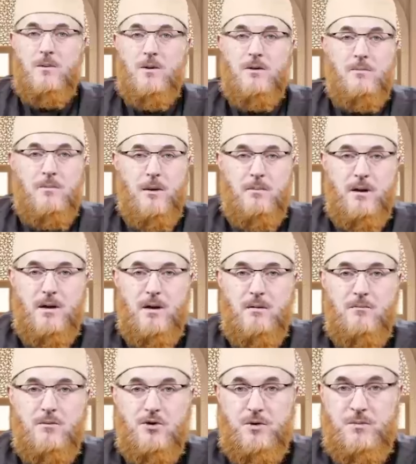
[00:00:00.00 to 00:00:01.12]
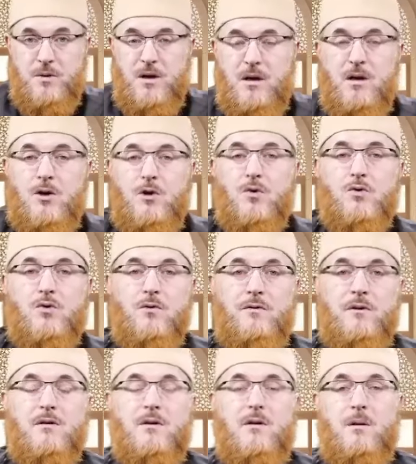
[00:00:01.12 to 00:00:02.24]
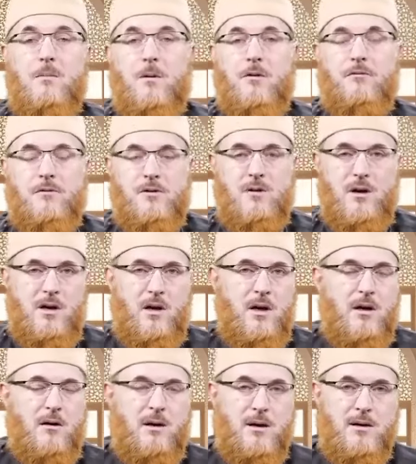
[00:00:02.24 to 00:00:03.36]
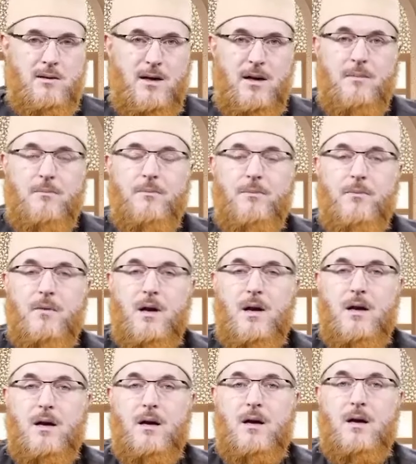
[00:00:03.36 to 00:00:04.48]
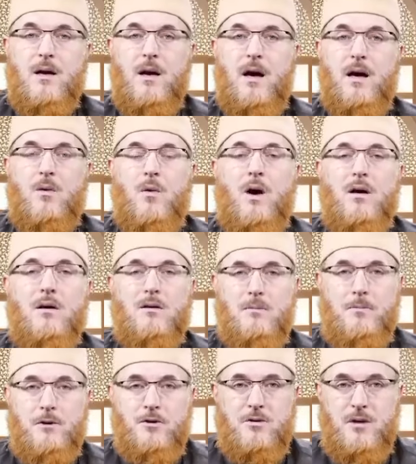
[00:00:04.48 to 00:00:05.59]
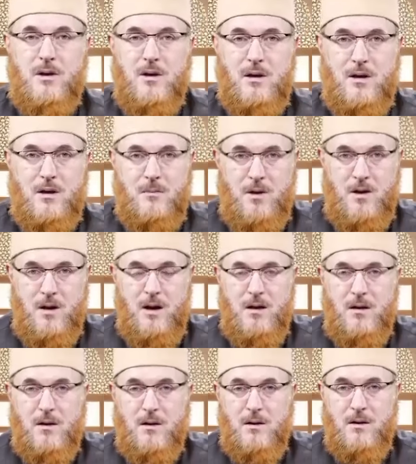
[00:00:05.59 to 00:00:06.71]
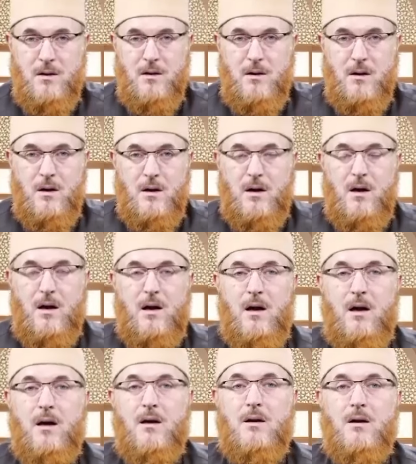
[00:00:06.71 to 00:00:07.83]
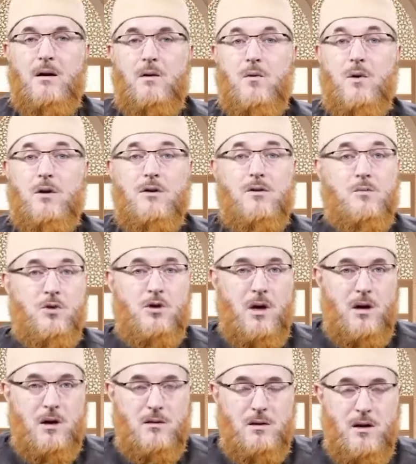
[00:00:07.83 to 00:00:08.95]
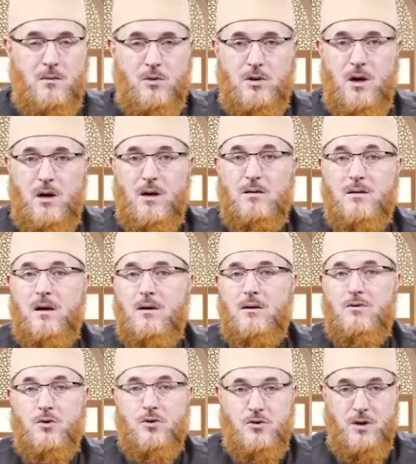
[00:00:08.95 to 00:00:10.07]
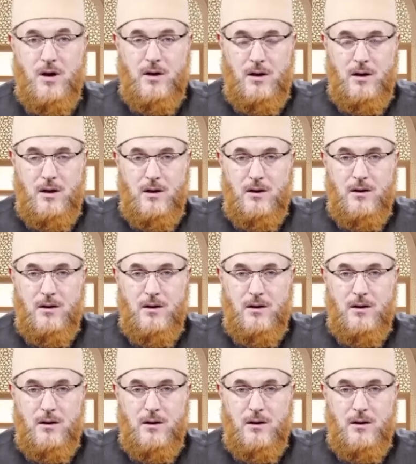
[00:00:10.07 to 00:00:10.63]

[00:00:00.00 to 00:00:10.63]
peace be upon him, Jibreel, used to visit the Prophet sallallahu alayhi salam, and why especially in Ramadan, and what is mudarasa? Mudarasa is to study